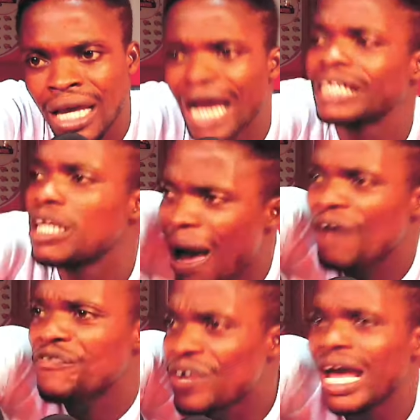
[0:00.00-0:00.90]
Enti
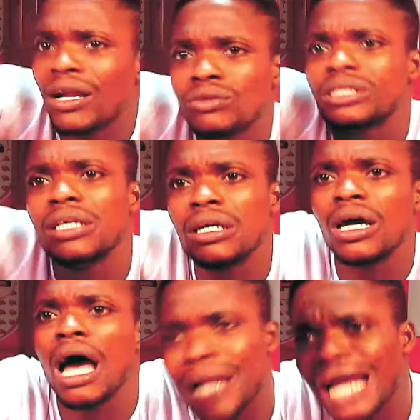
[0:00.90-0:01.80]
ba fi ye no ti
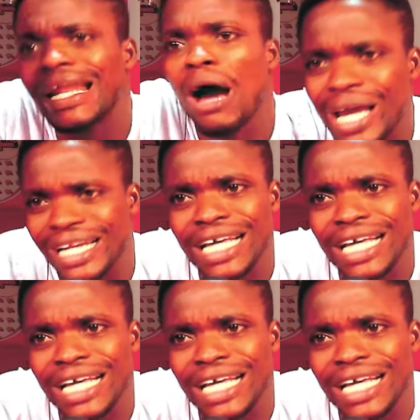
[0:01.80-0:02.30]
mra da ho ye de.